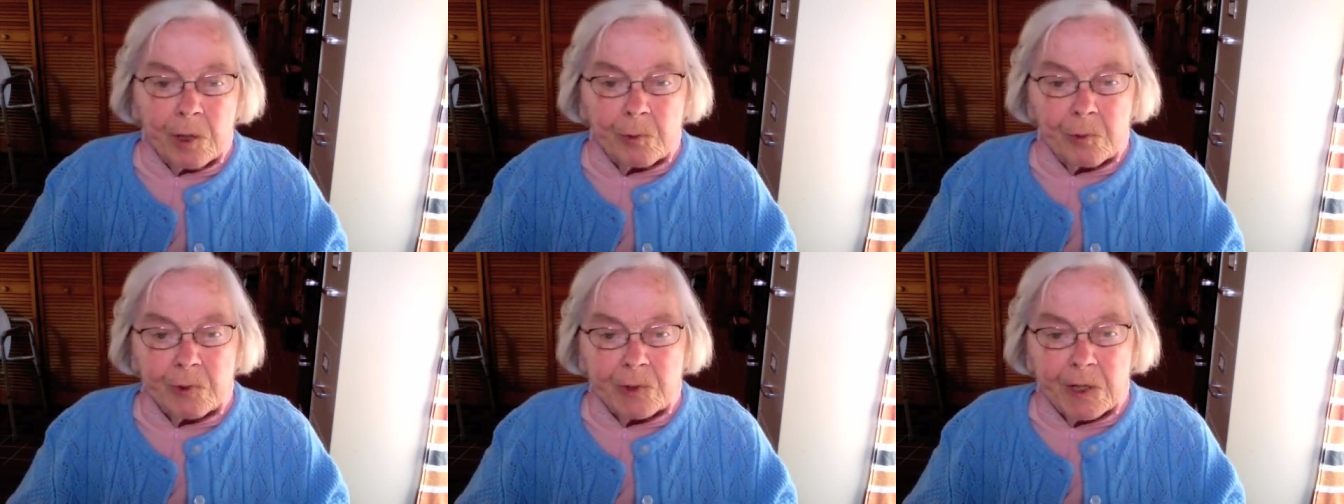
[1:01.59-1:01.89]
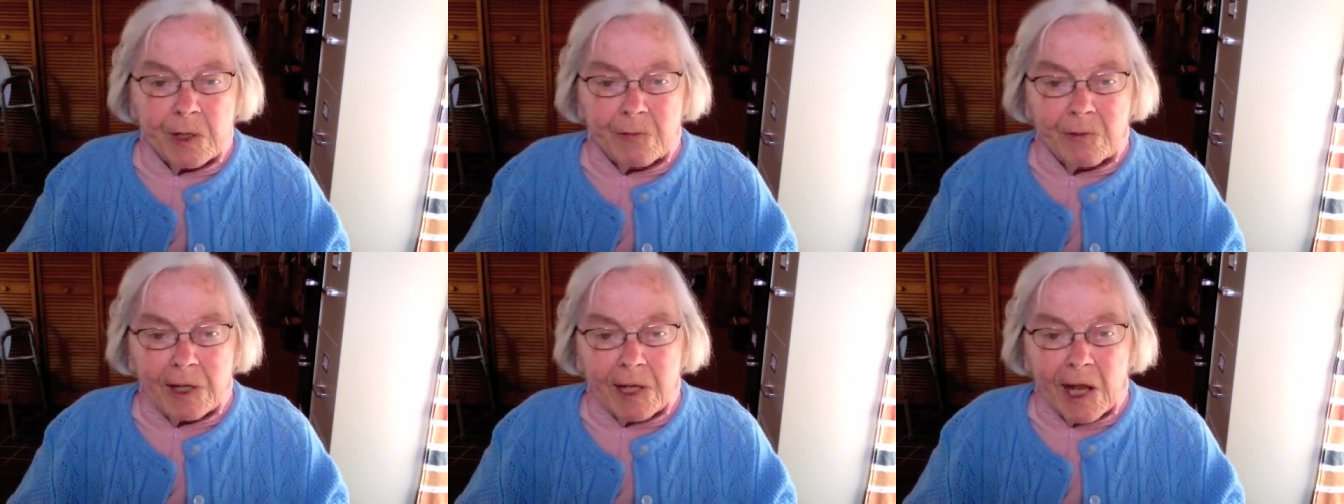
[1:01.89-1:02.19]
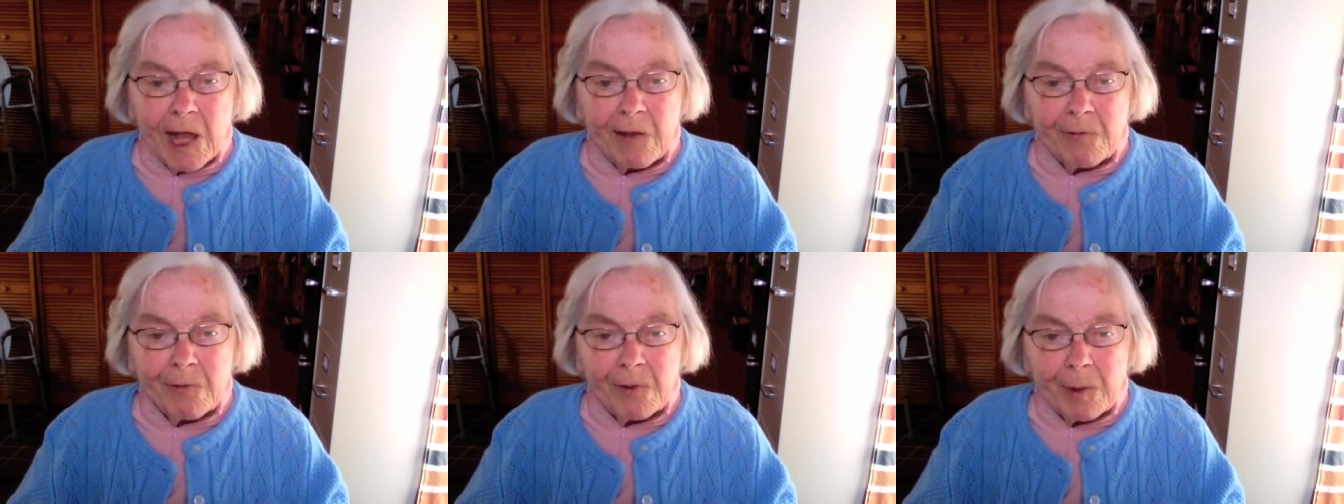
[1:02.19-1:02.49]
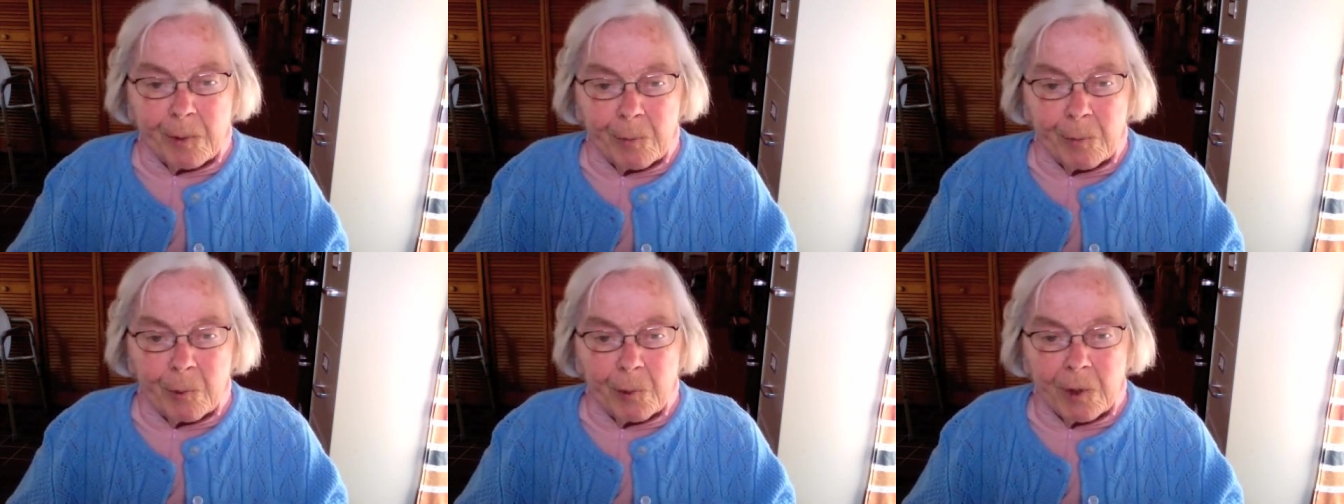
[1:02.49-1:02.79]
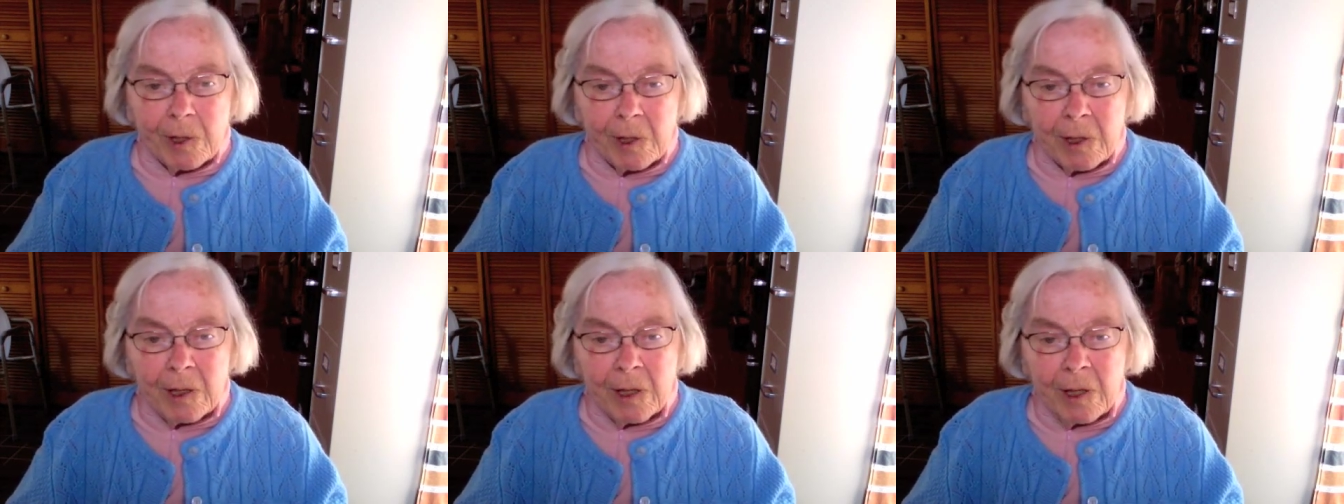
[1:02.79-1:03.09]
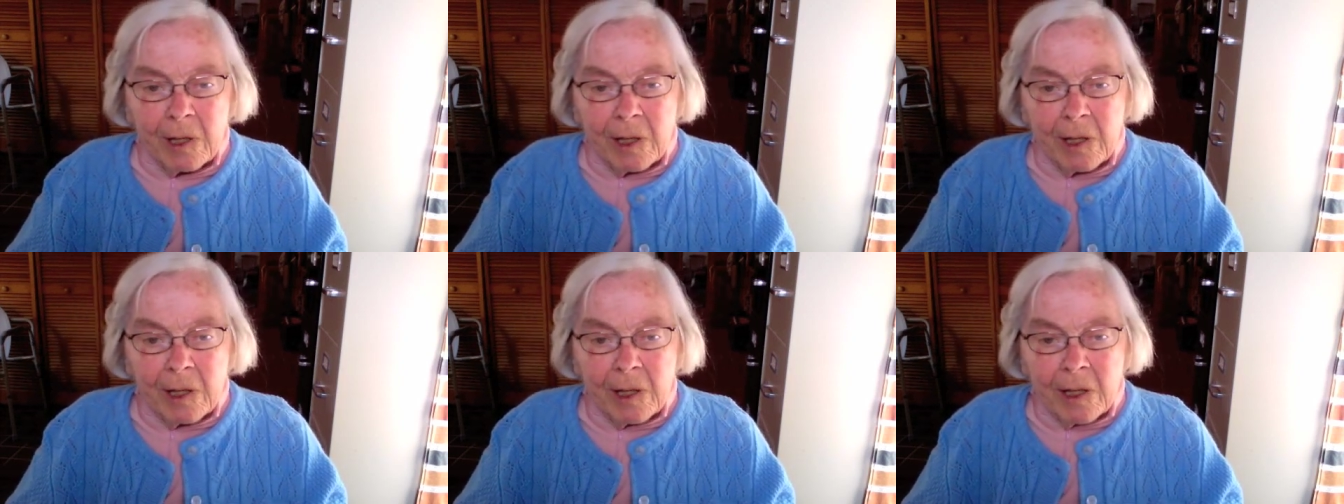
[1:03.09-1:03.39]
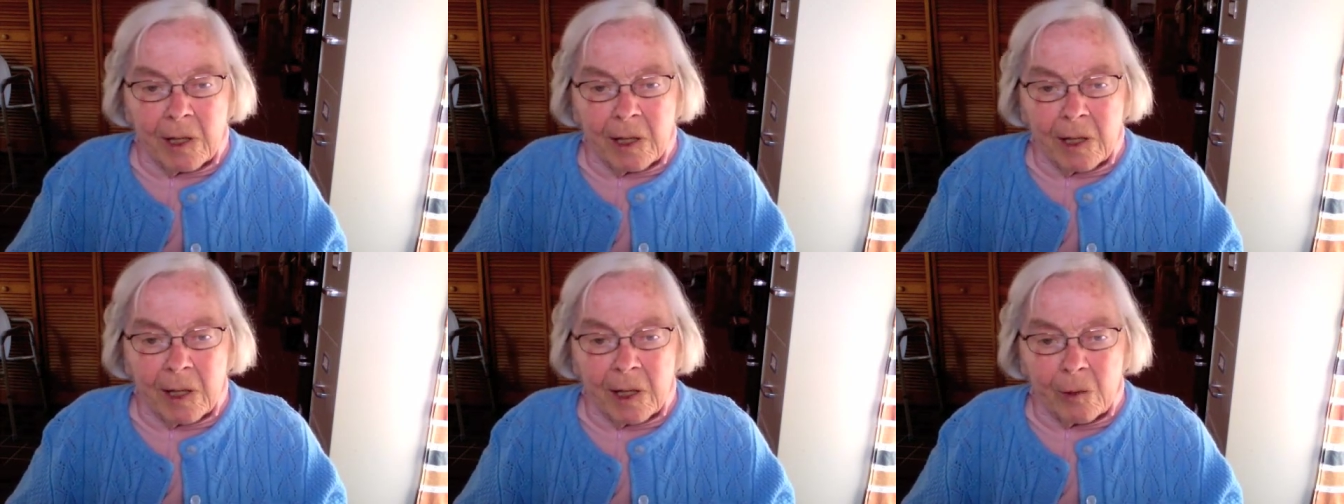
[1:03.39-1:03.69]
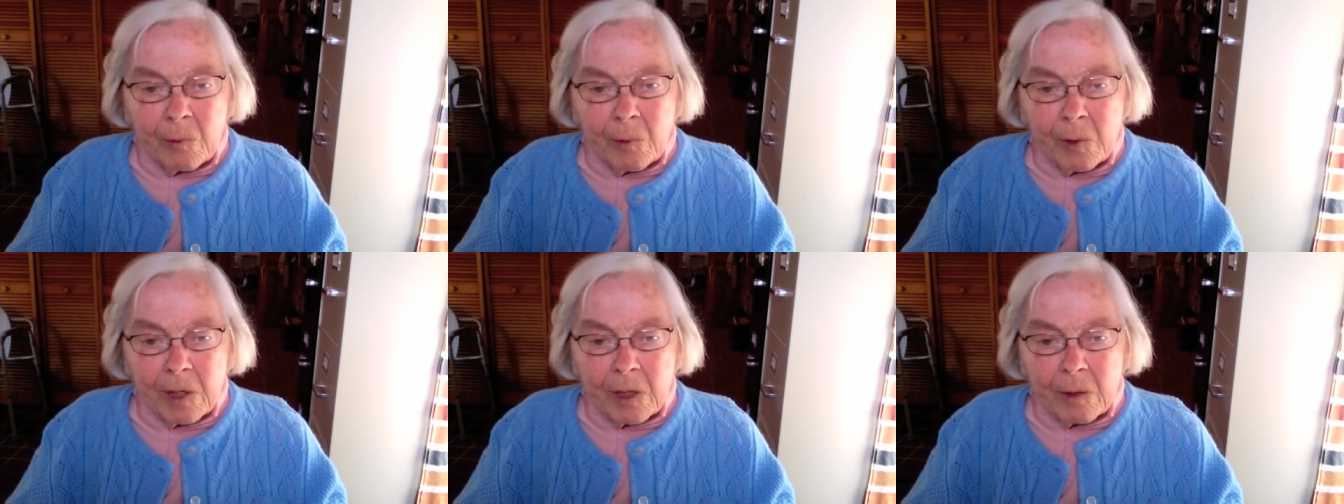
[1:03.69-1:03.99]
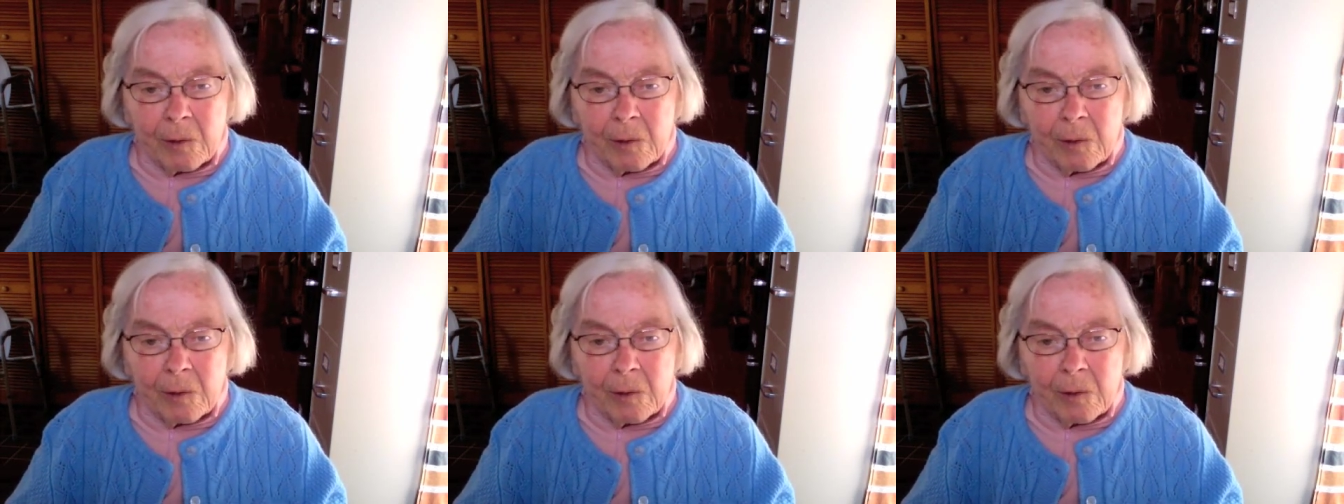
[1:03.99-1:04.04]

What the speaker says: He was given a life of the Buddha when